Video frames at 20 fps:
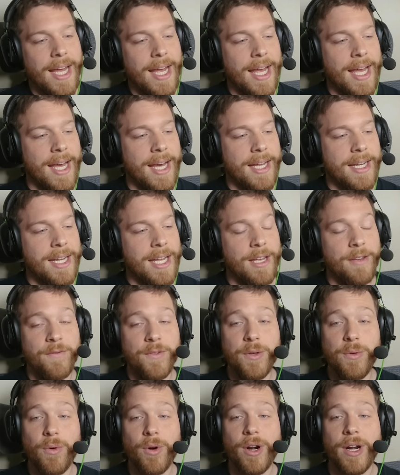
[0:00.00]
And if
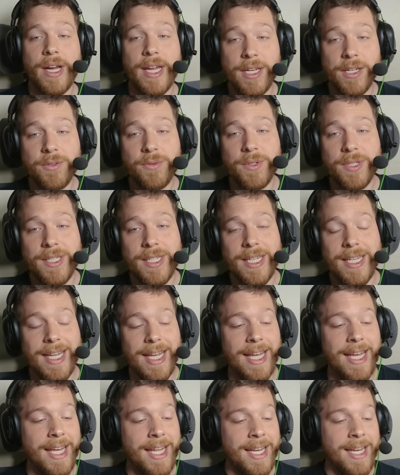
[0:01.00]
you are interested
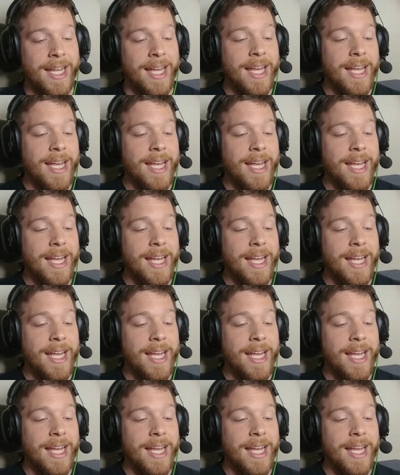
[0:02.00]
in